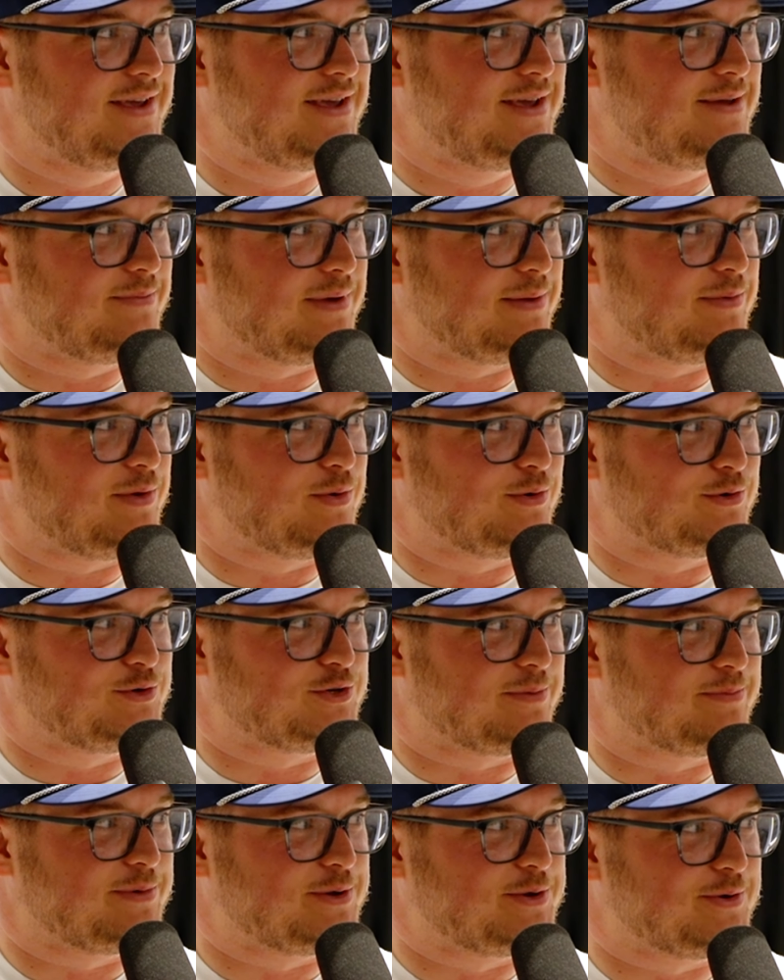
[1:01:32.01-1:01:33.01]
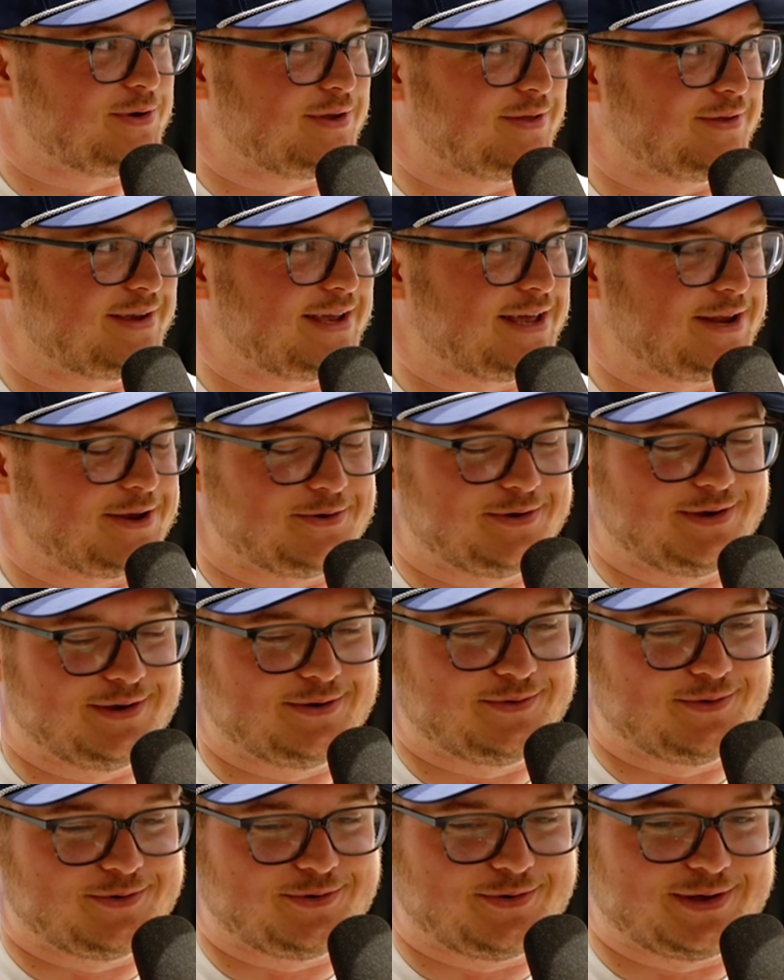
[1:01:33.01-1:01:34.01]
Maybe we'll jump into another category
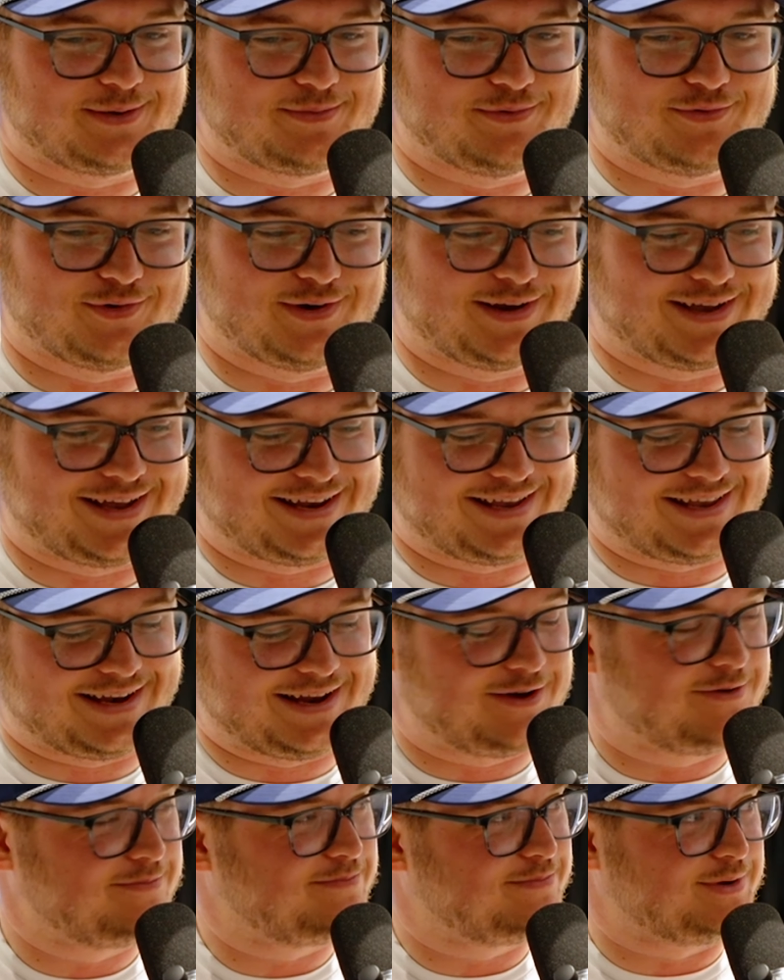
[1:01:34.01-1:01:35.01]
here real quick before I got to get out.